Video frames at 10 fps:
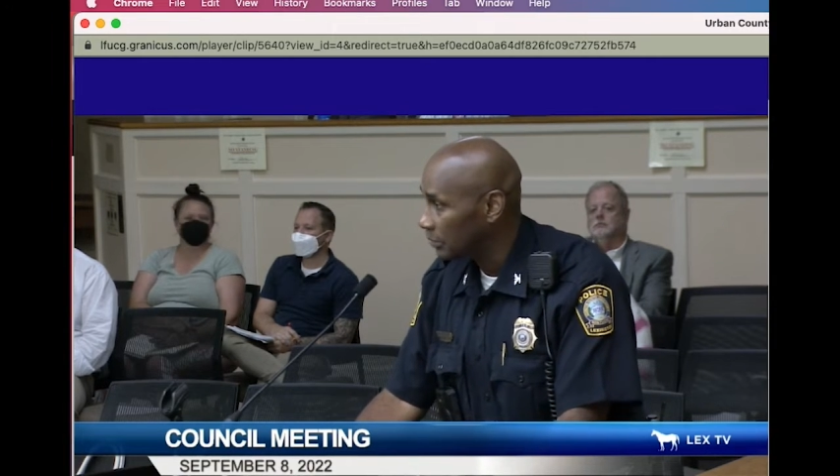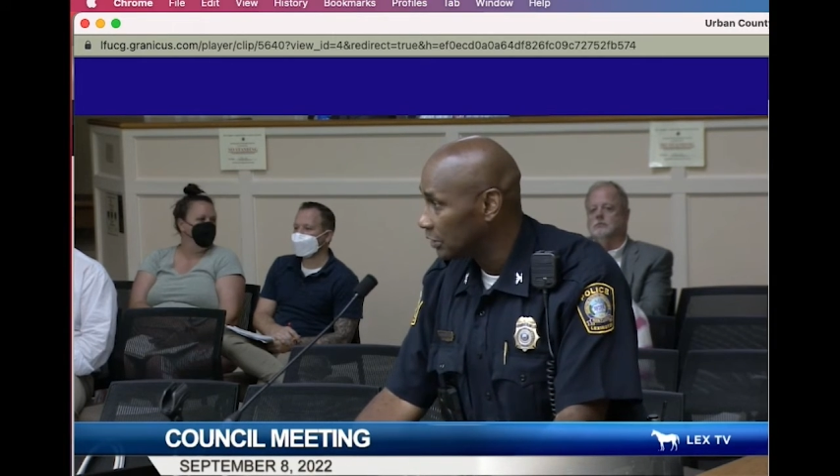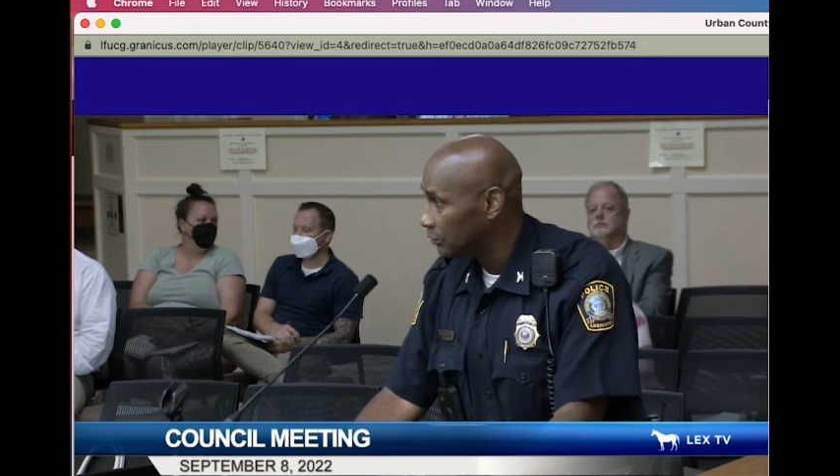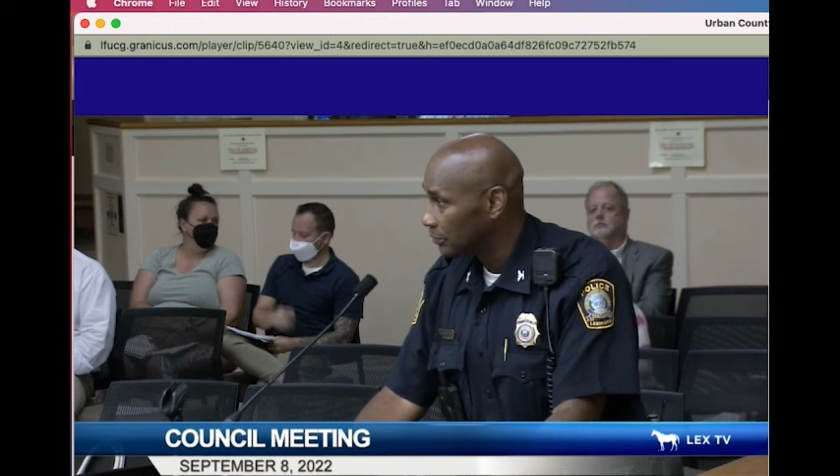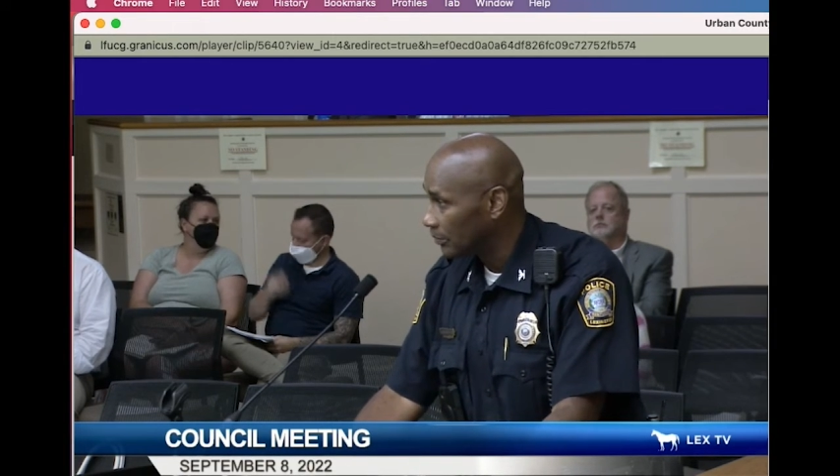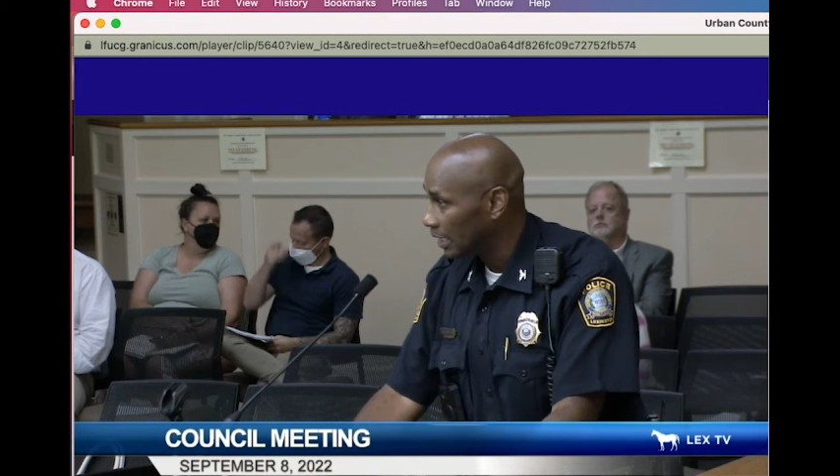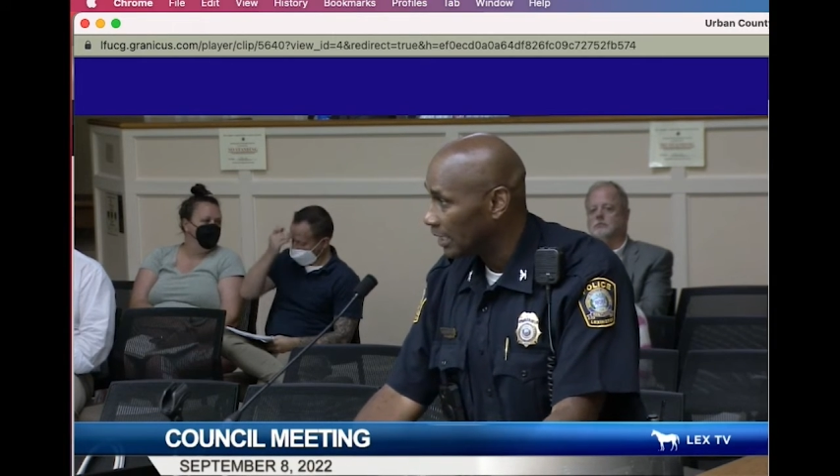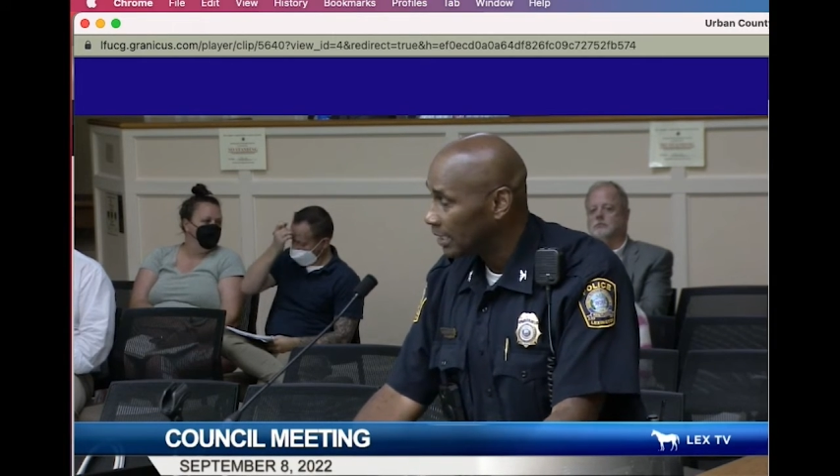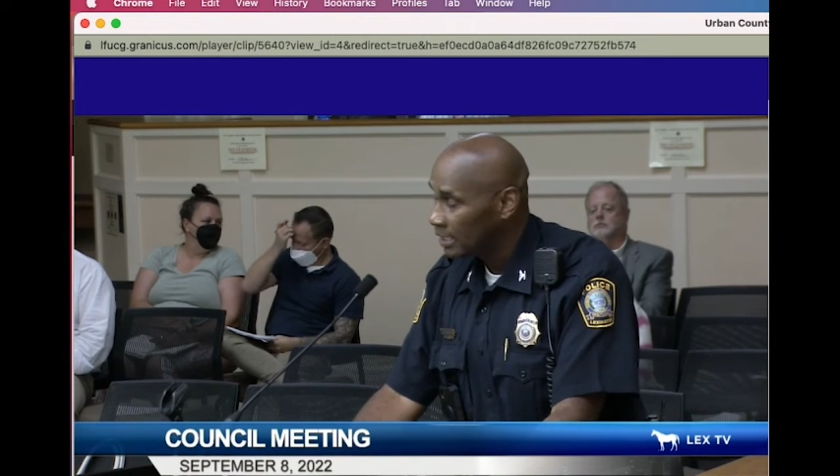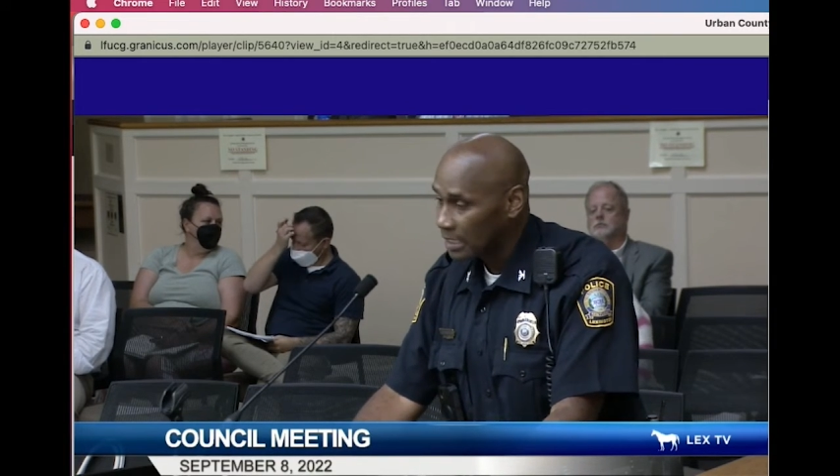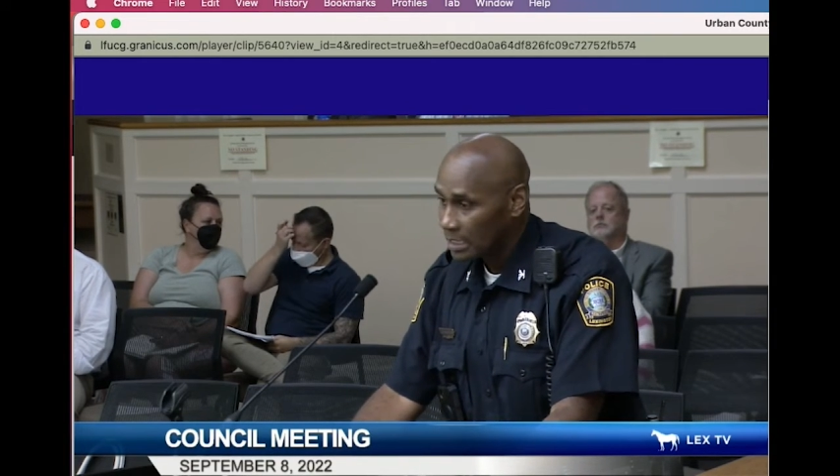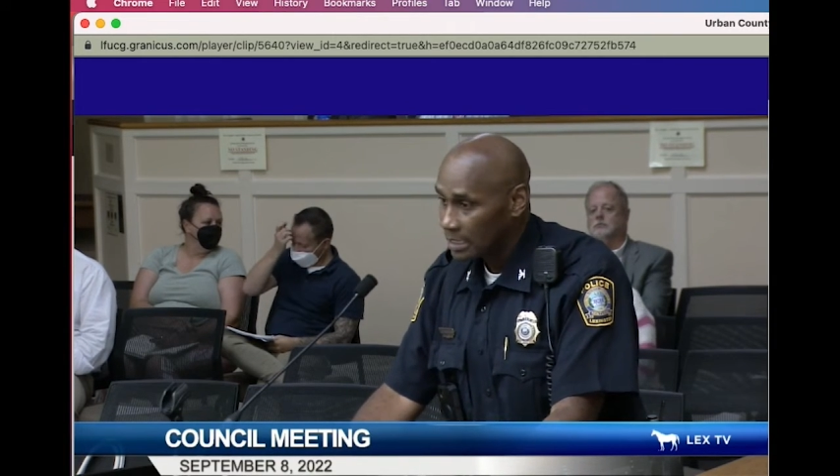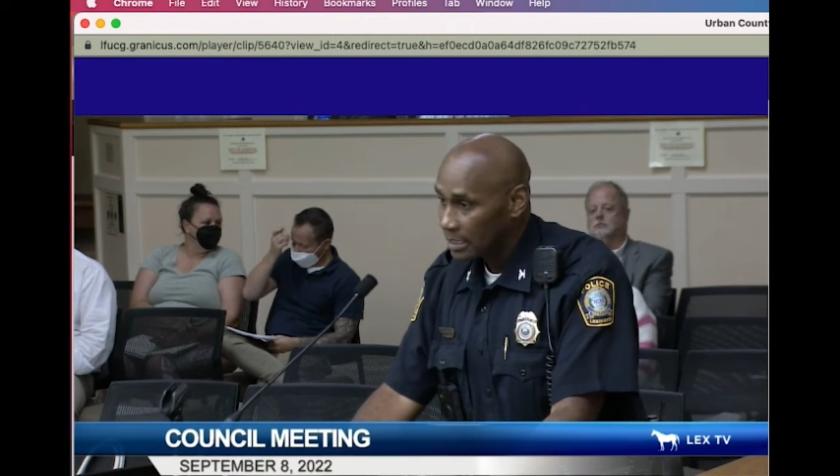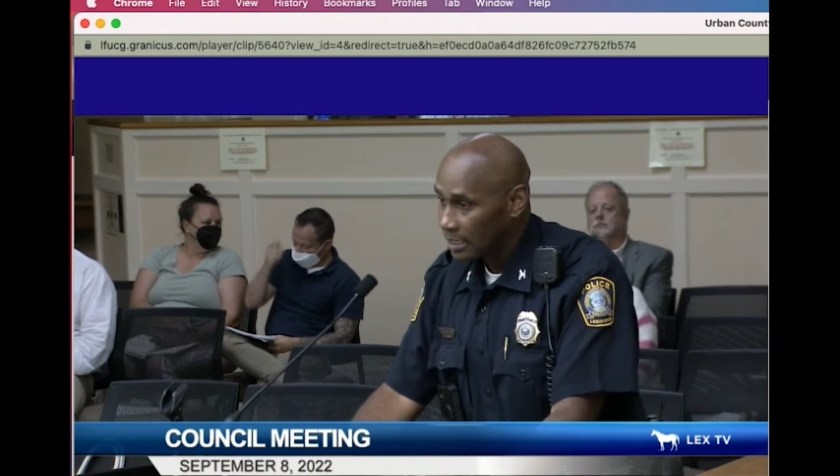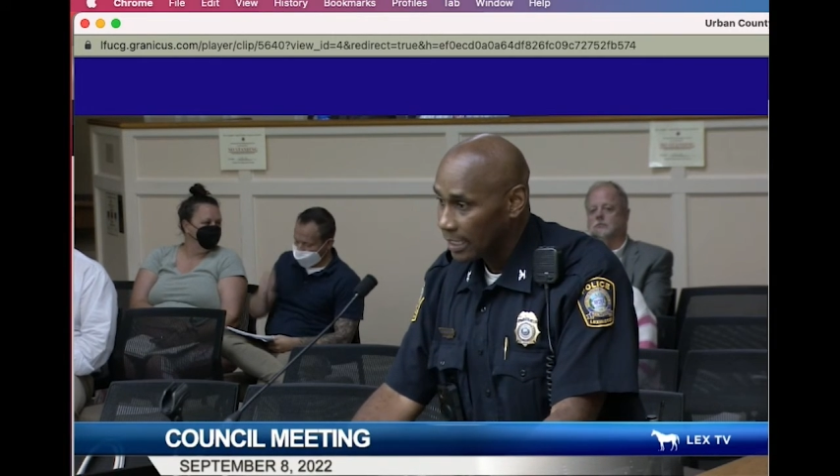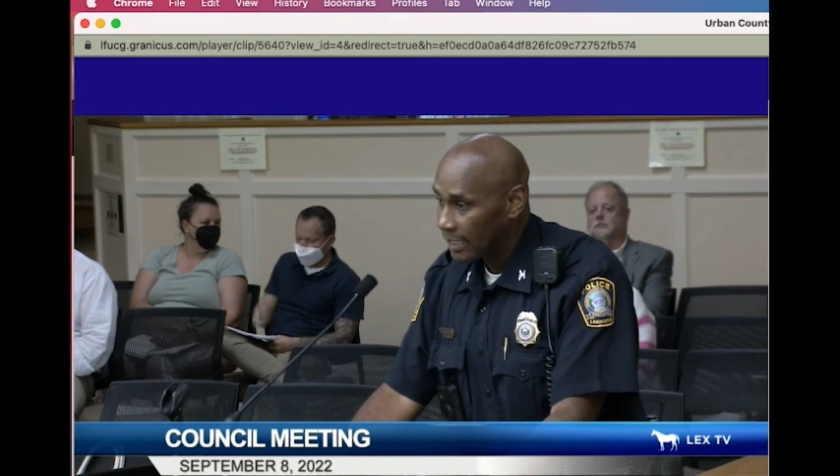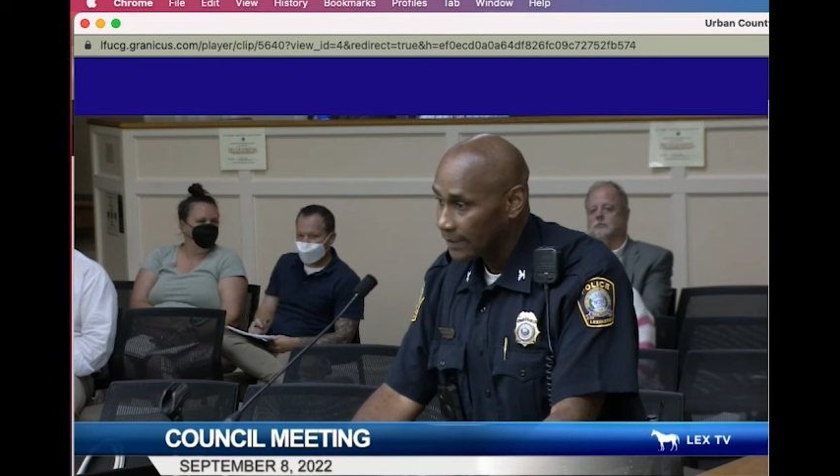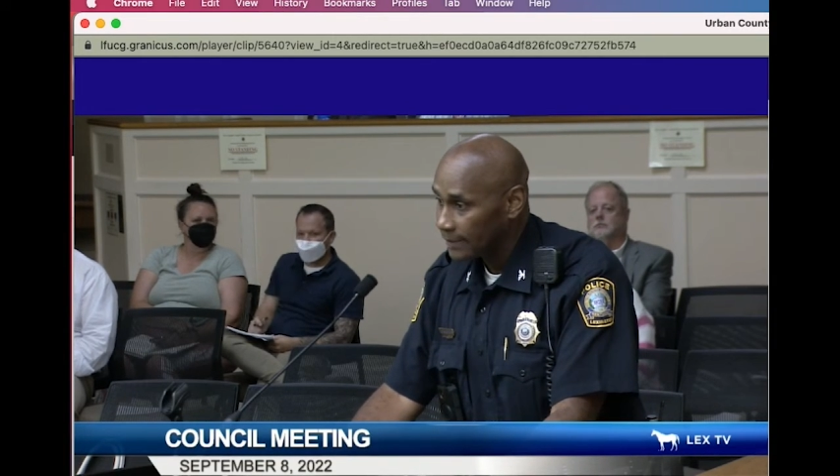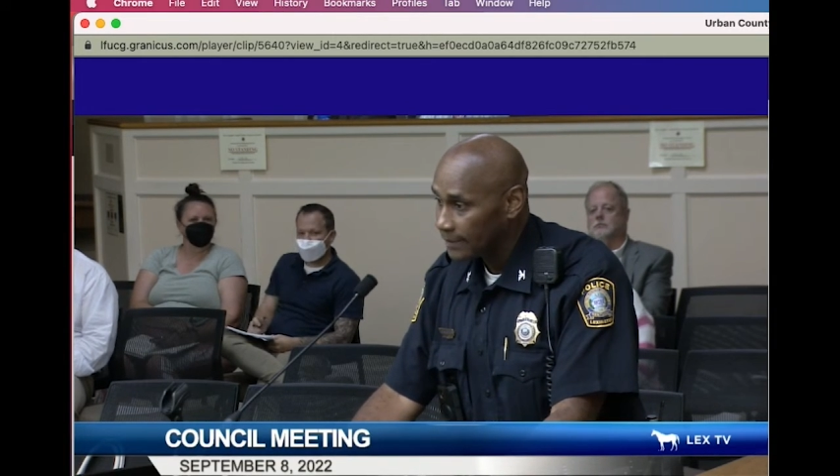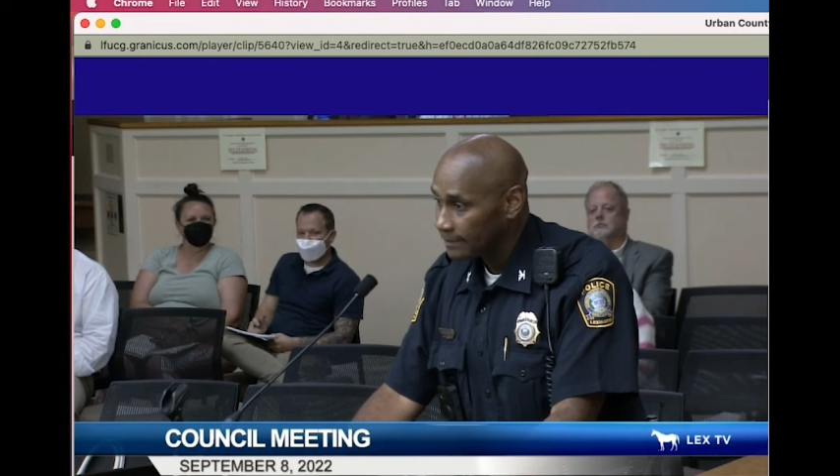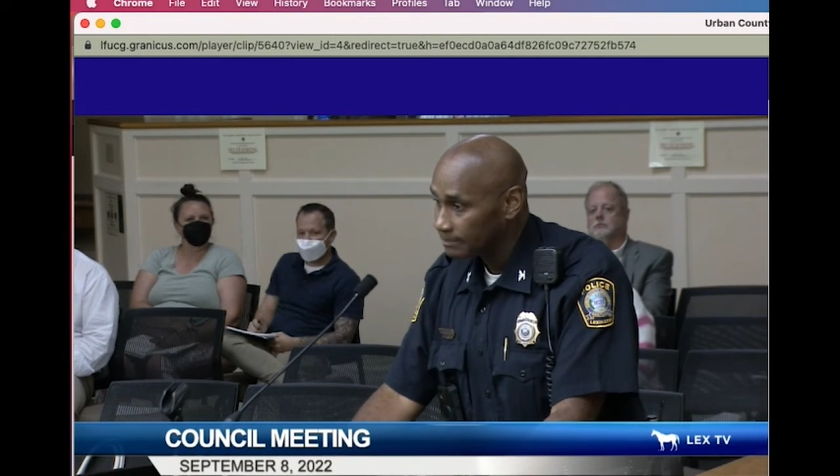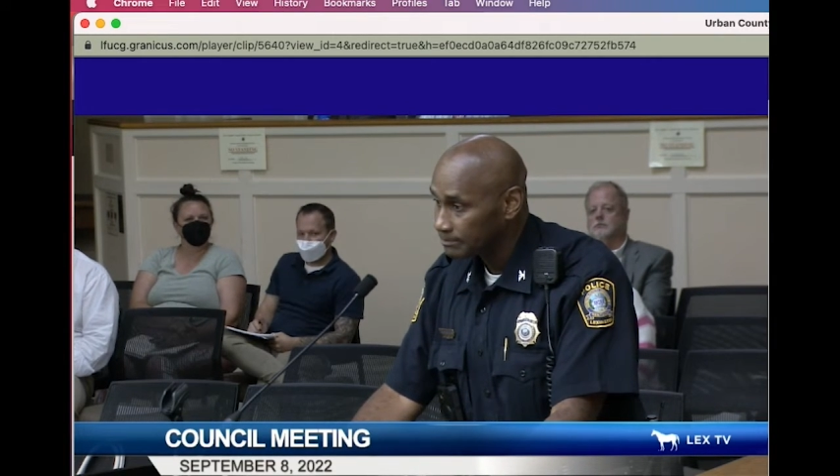officer meets with me,